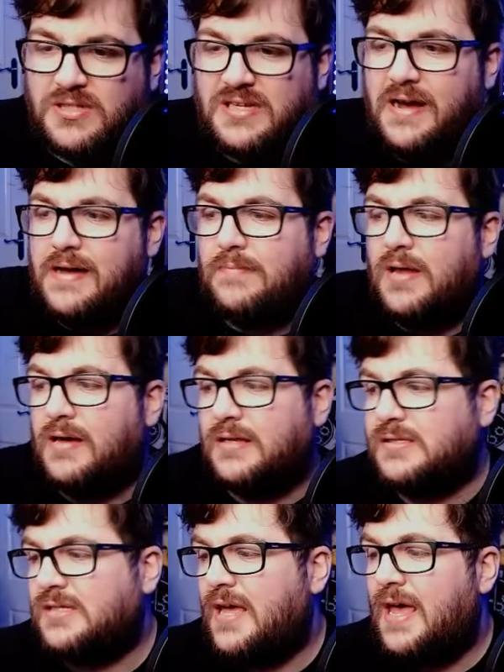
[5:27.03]

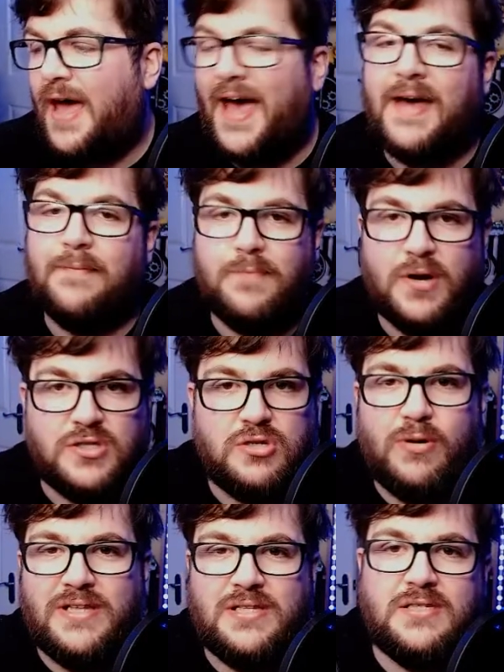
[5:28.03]
timelines, and my
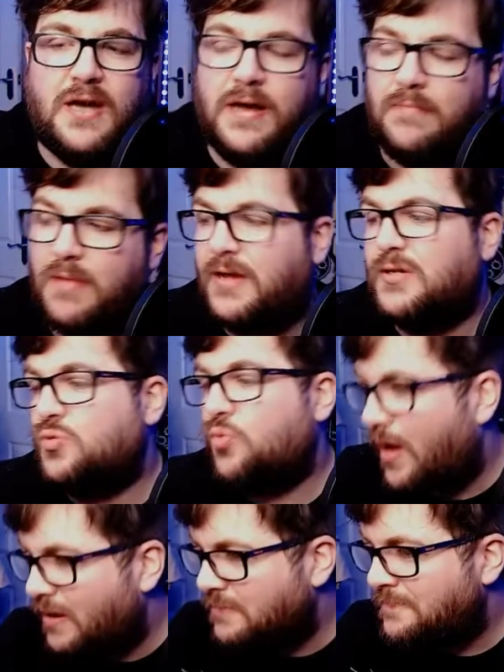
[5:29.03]
Twitter timeline as
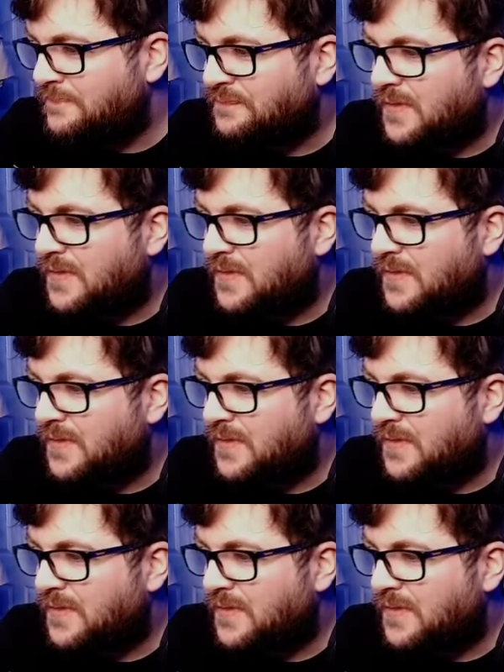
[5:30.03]
well.